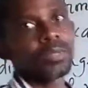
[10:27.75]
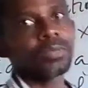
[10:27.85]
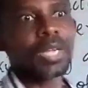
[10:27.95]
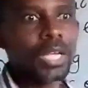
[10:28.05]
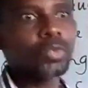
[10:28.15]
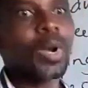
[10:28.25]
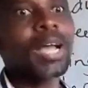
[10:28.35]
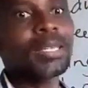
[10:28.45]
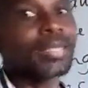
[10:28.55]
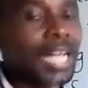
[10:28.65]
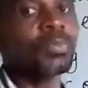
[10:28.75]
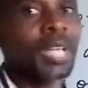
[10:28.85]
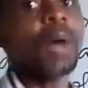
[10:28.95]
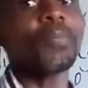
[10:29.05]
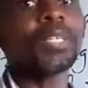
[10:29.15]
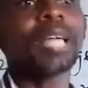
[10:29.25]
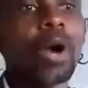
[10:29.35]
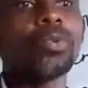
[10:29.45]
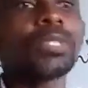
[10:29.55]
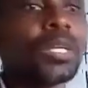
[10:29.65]
So that is why it has been happening.
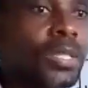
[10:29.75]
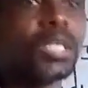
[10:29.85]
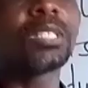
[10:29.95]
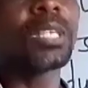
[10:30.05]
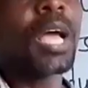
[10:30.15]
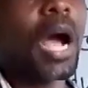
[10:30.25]
I will say this.